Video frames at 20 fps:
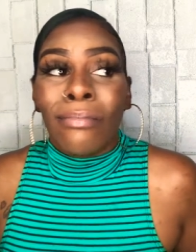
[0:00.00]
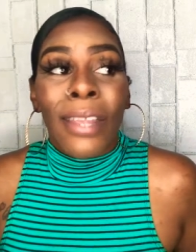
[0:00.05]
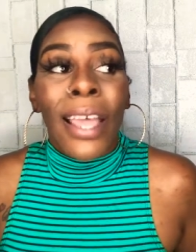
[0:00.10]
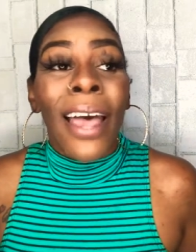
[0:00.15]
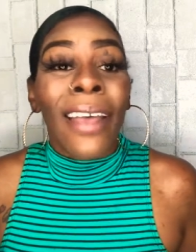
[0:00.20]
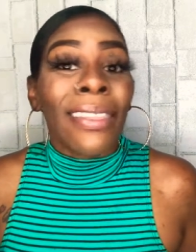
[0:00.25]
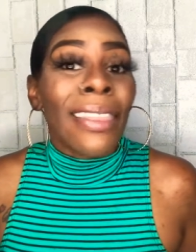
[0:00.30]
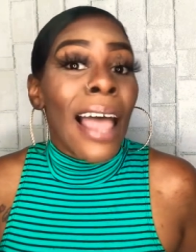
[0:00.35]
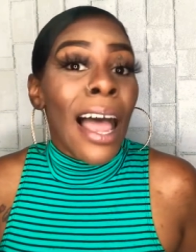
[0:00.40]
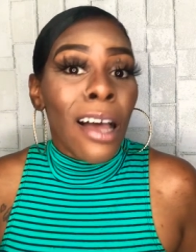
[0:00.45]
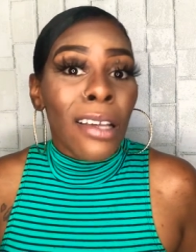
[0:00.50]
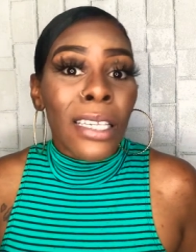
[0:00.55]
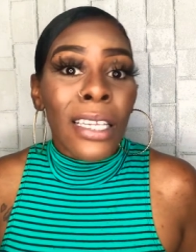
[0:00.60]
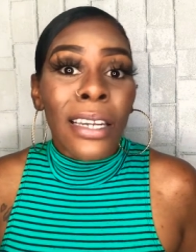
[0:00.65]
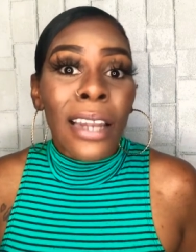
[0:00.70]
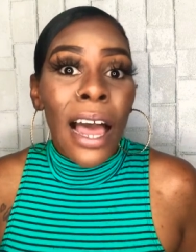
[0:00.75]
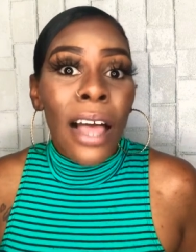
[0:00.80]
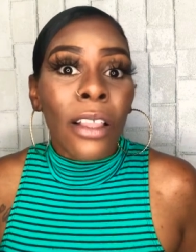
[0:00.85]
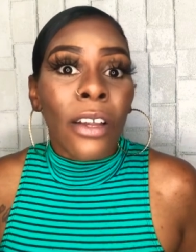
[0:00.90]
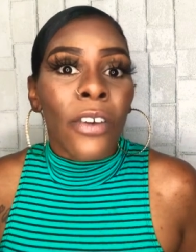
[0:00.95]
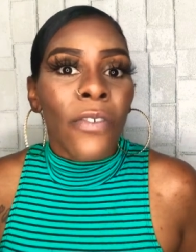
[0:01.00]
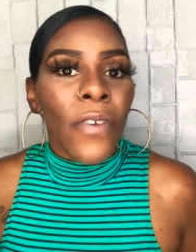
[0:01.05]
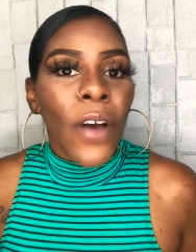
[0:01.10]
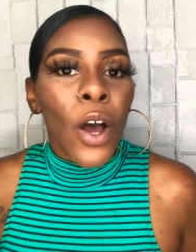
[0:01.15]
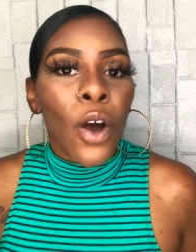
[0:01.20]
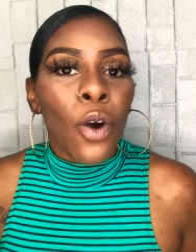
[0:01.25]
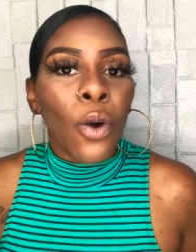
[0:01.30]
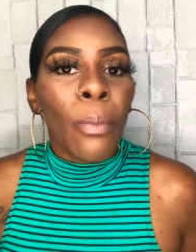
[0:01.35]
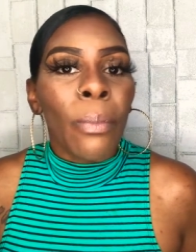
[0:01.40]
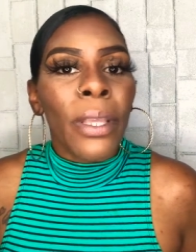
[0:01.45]
a thousand dollar
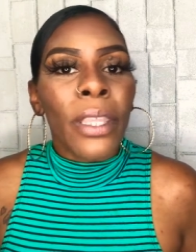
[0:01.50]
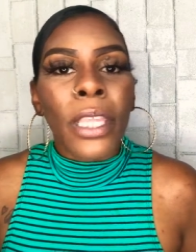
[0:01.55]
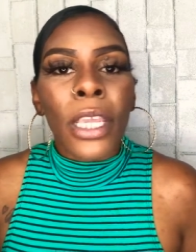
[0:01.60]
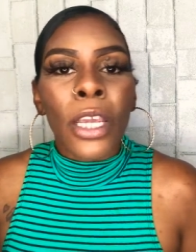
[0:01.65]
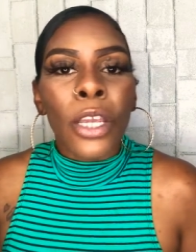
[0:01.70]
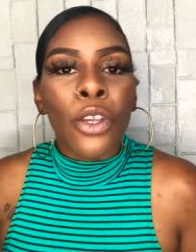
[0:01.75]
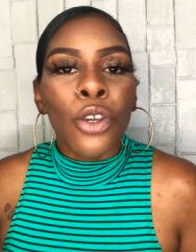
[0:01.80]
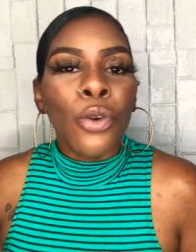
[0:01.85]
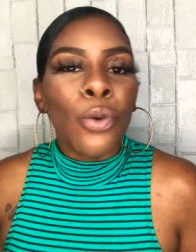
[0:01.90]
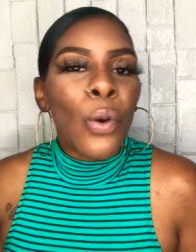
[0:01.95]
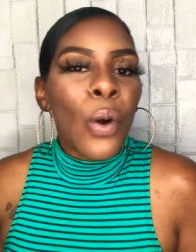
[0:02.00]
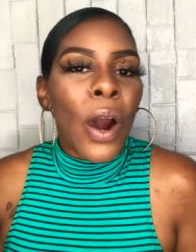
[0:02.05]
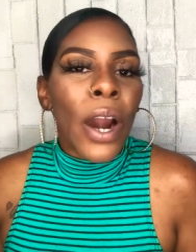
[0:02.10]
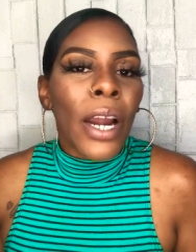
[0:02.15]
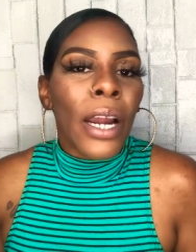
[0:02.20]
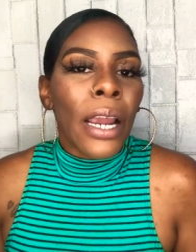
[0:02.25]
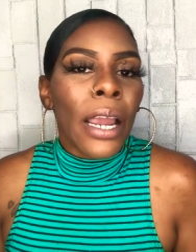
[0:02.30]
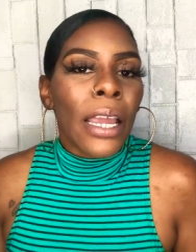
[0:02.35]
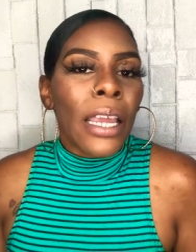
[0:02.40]
phone but then you aren't